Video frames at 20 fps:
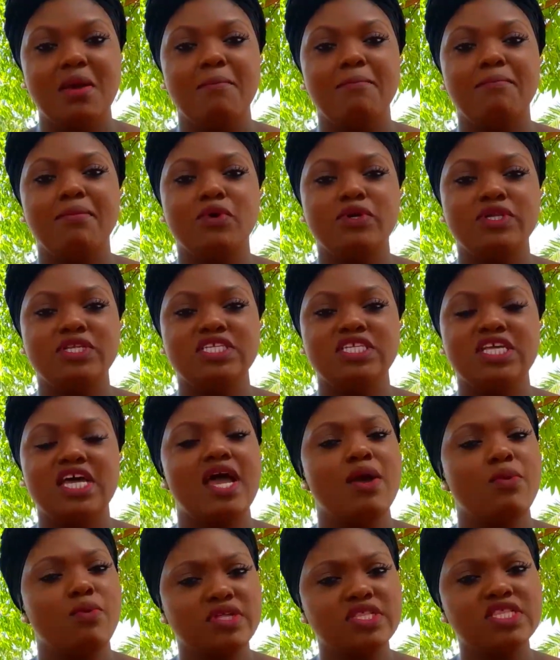But
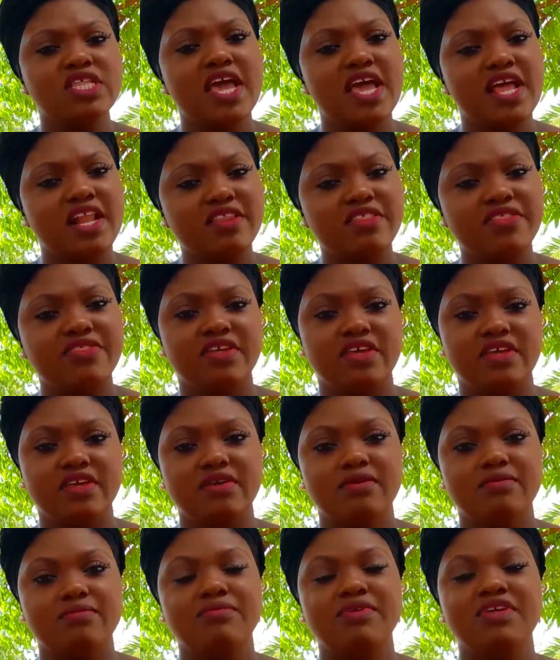I was healthy,
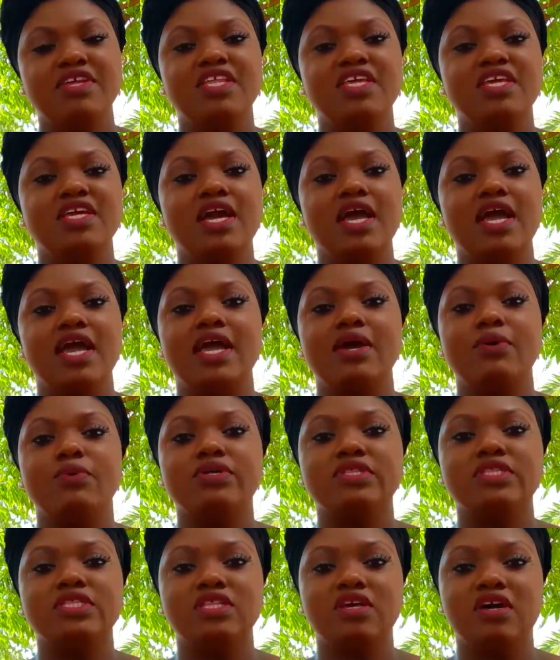meaning I
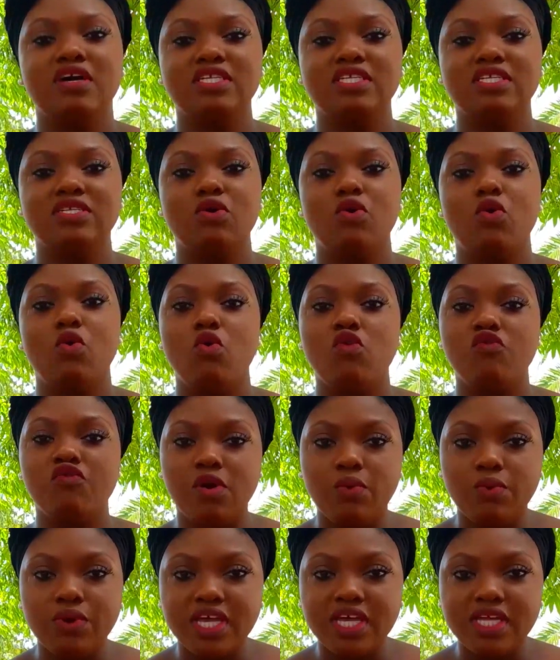was not
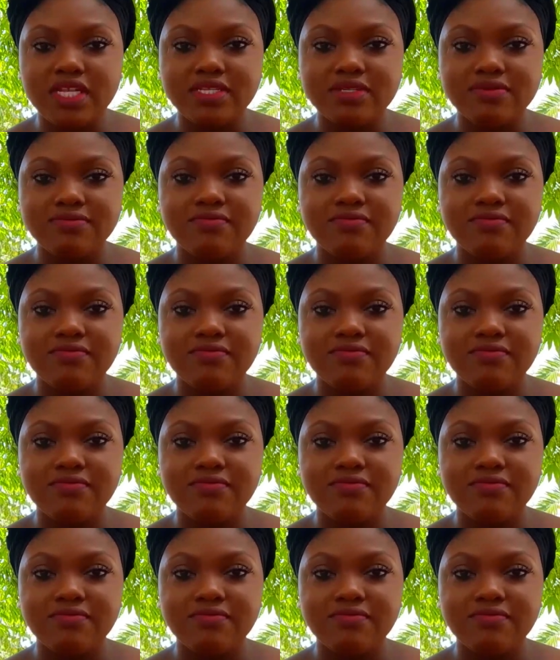overweight.